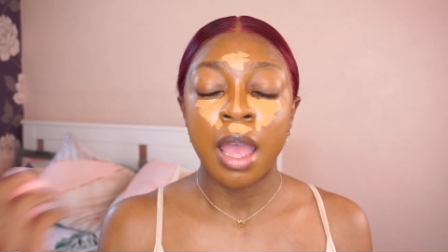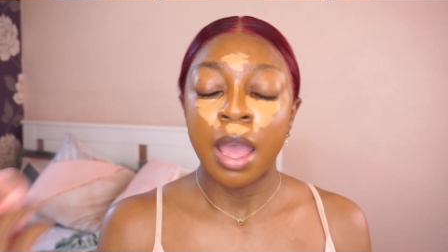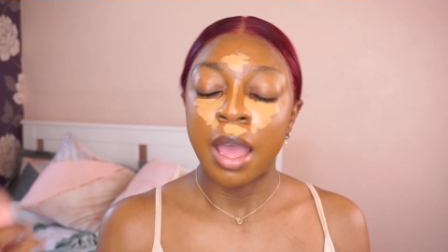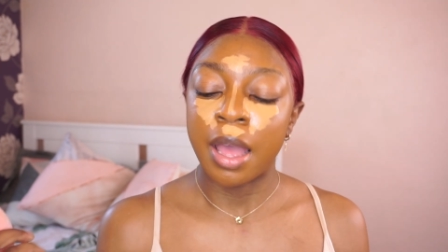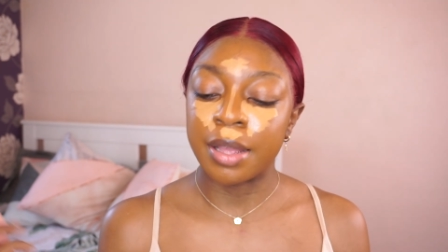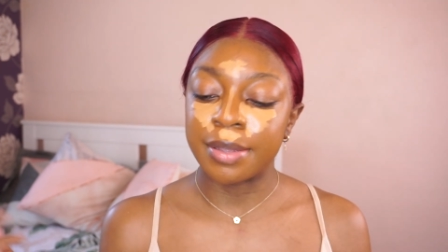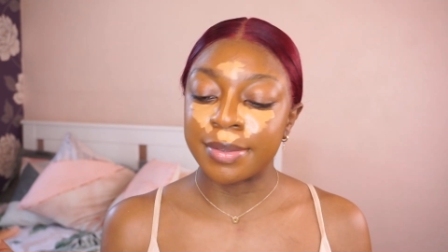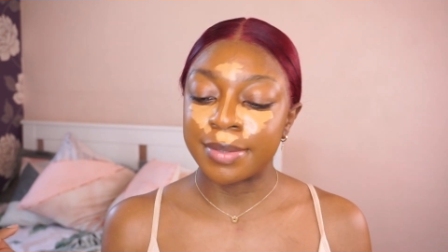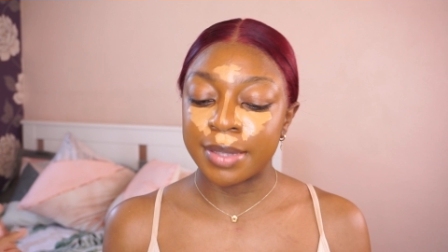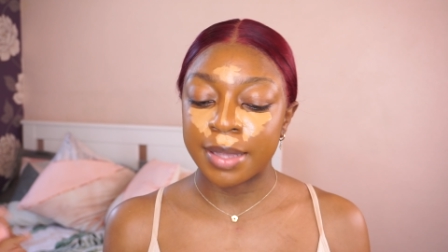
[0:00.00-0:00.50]

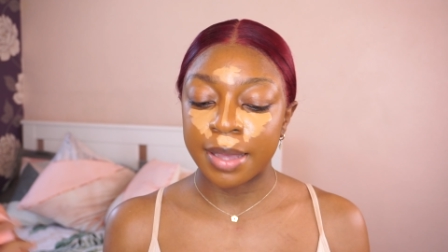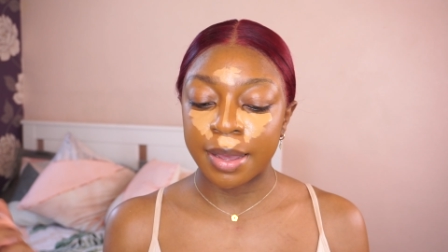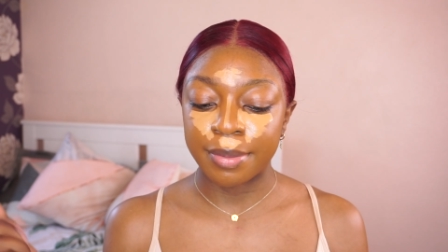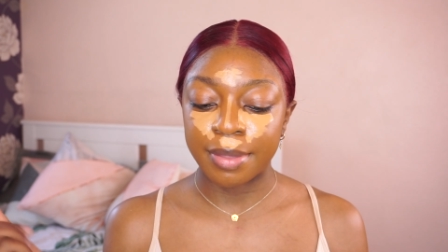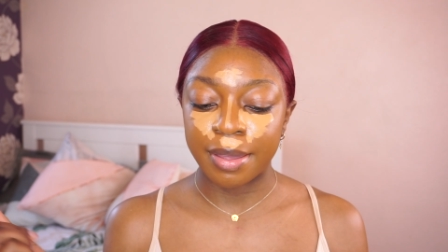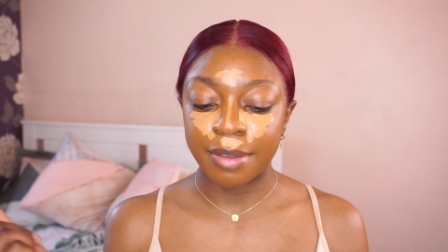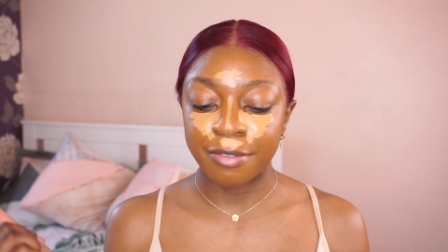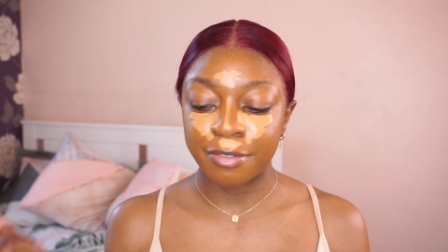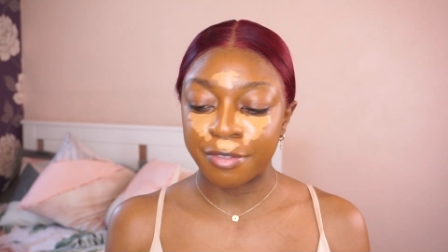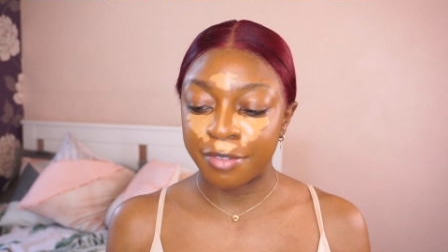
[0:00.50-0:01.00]
and see how
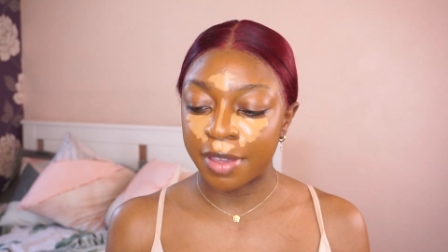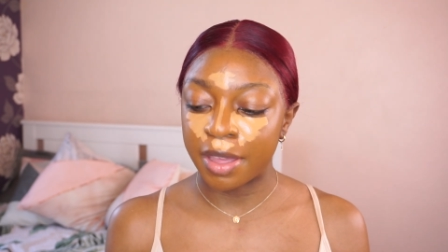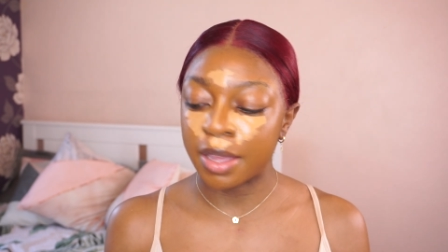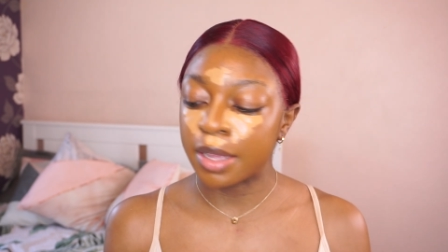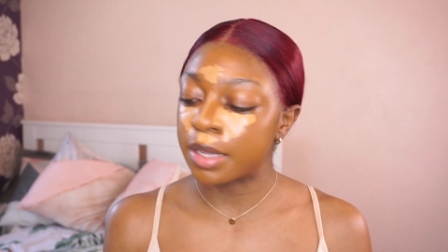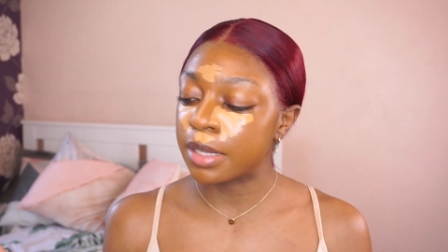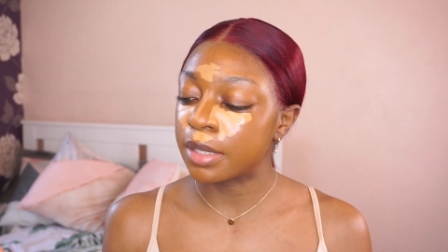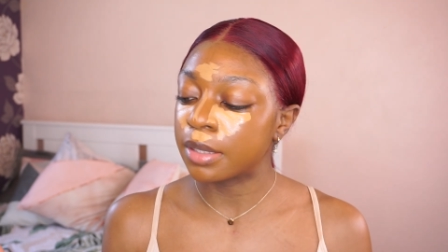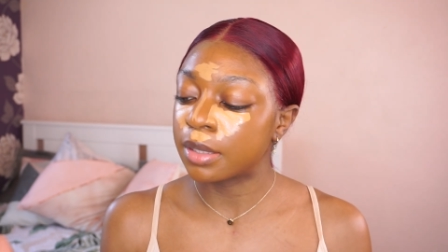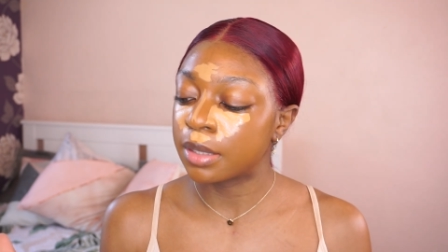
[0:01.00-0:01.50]
that
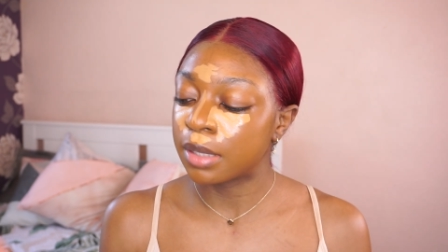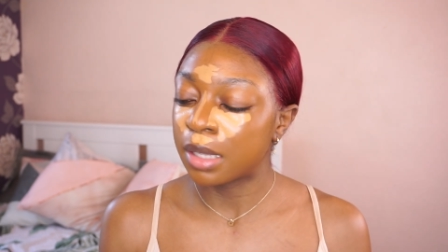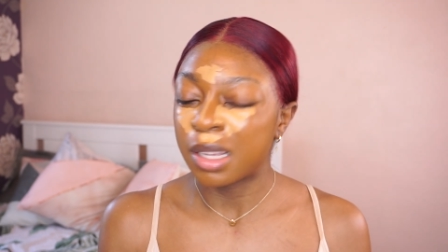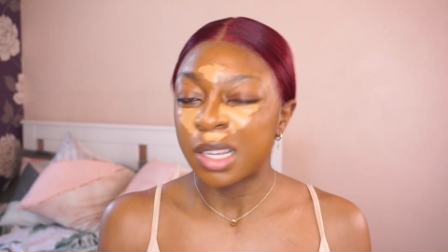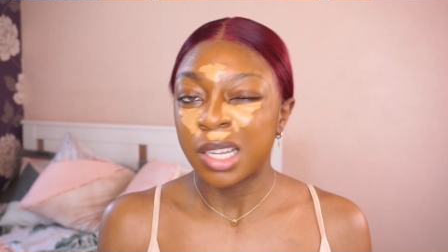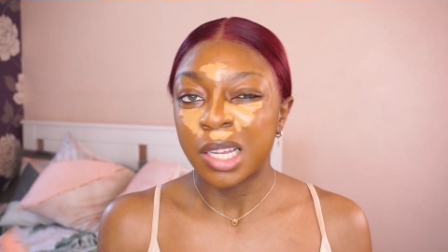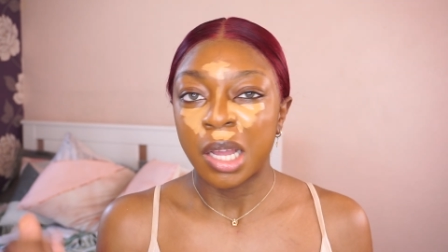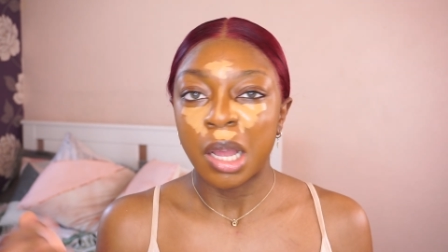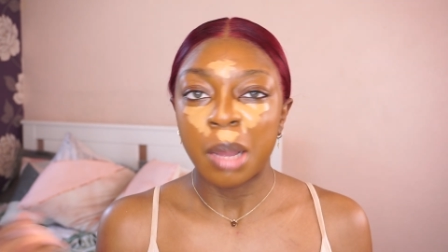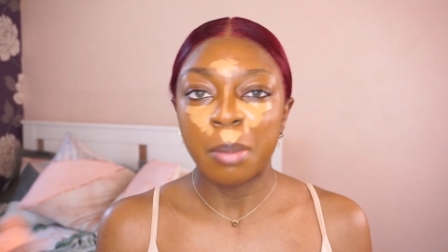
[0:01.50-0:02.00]
fares.
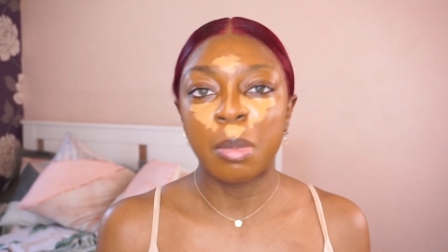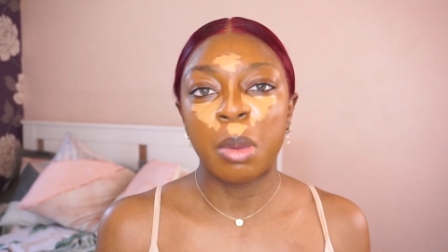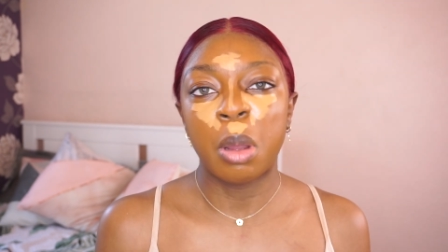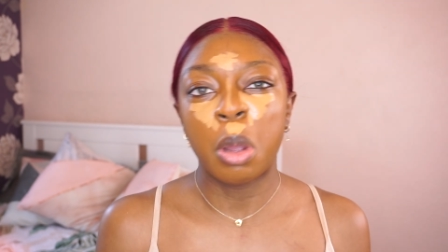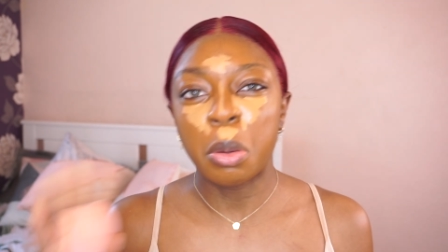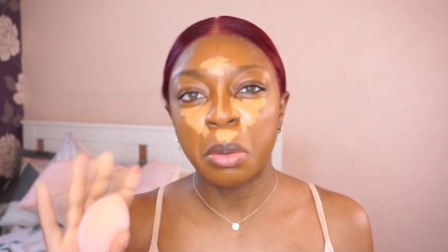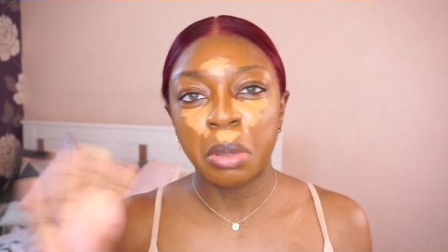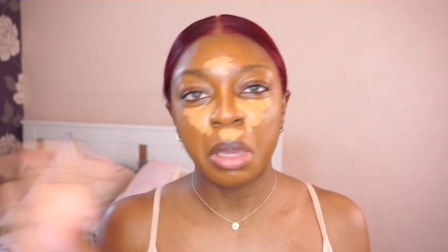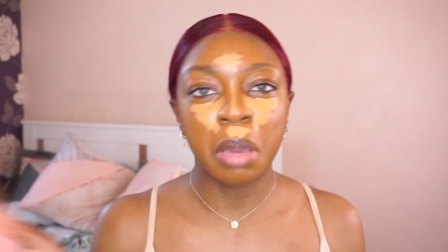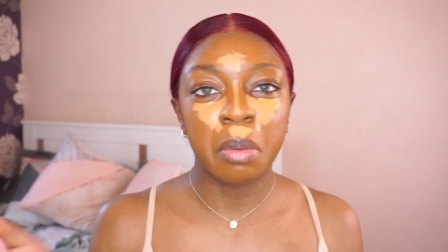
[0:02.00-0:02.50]
I'm
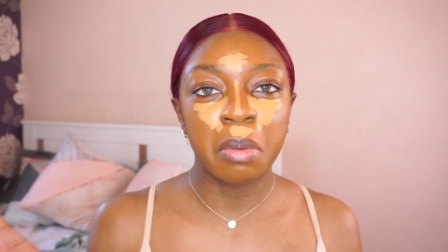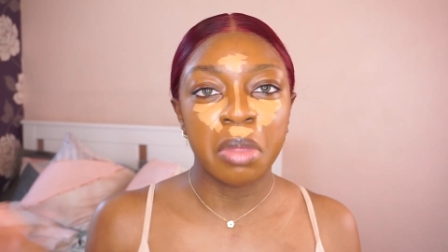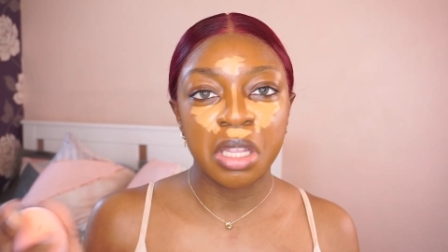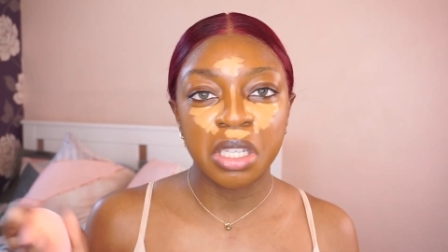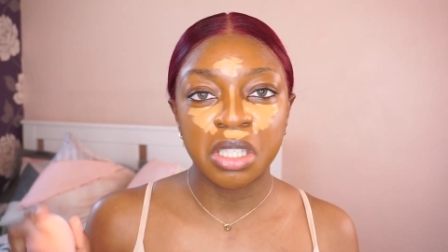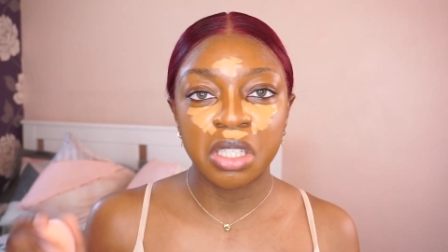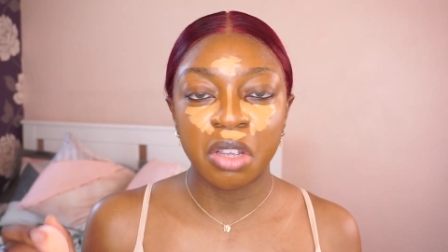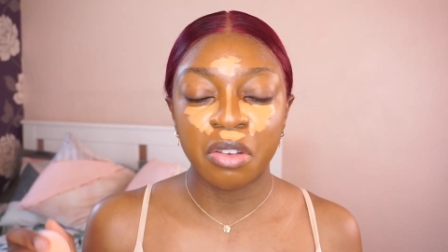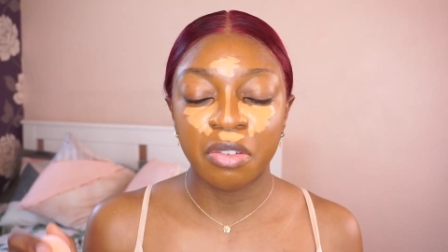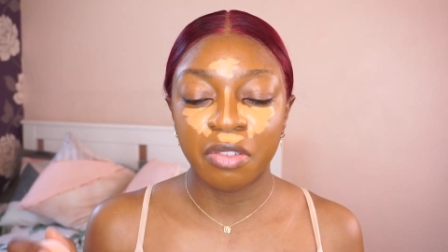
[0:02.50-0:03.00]
okay with it
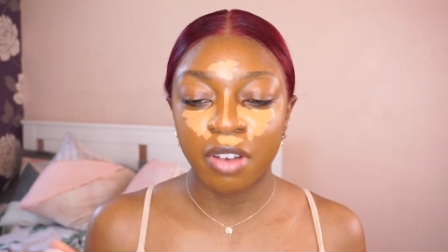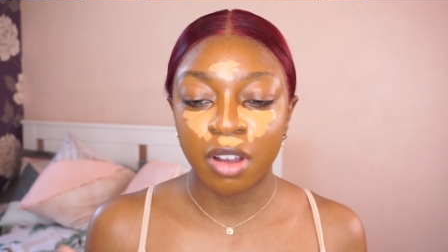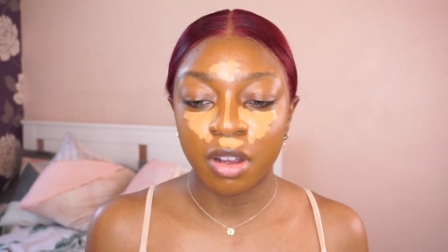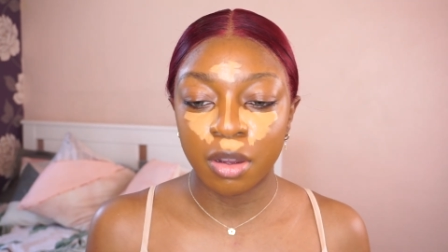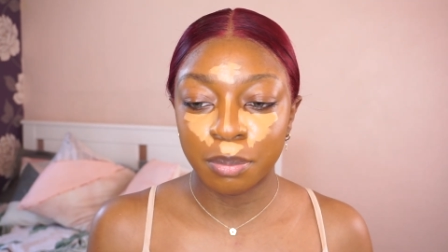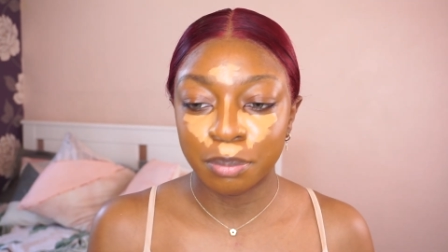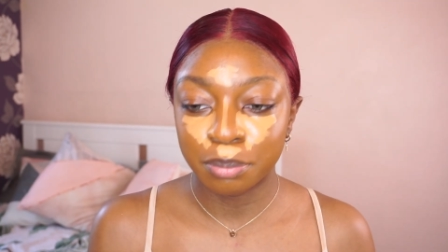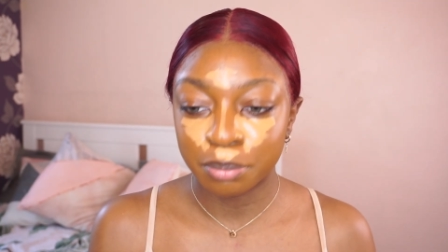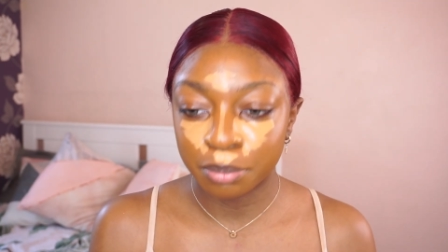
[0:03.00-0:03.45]
so far.